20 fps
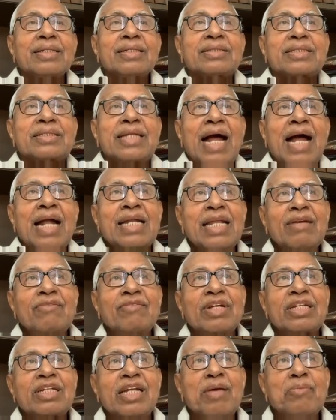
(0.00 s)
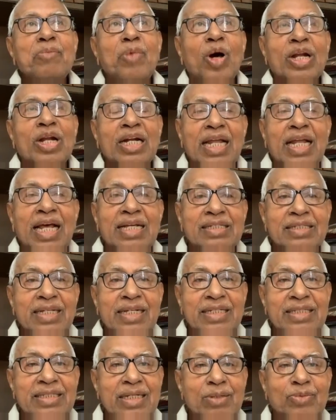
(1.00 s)
Starting with
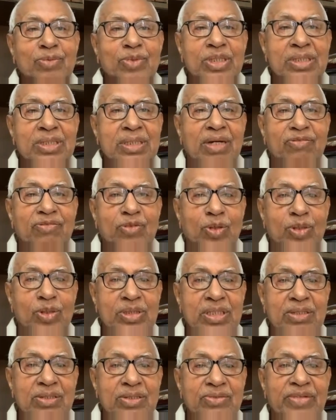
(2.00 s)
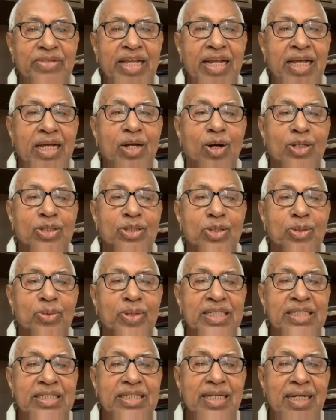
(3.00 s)
demonetization, which of course is very
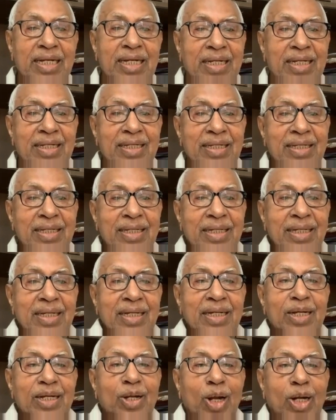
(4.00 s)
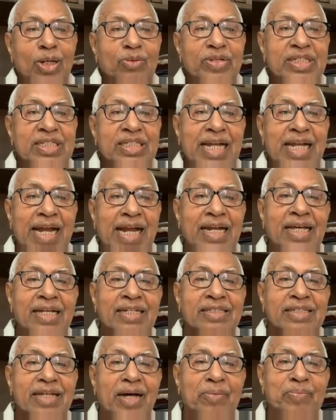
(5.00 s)
controversial,
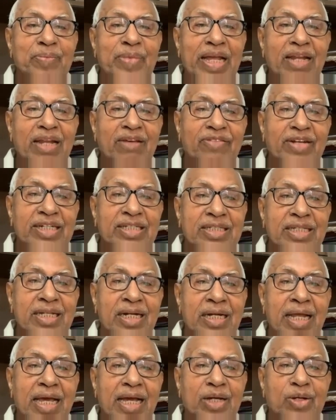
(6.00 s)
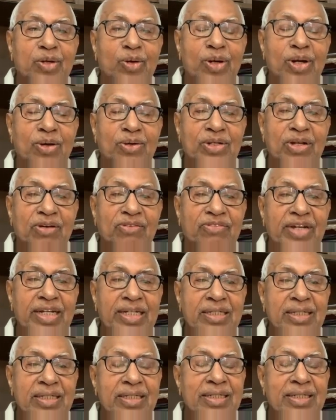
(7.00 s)
notwithstanding some benefits that they accrued out of it.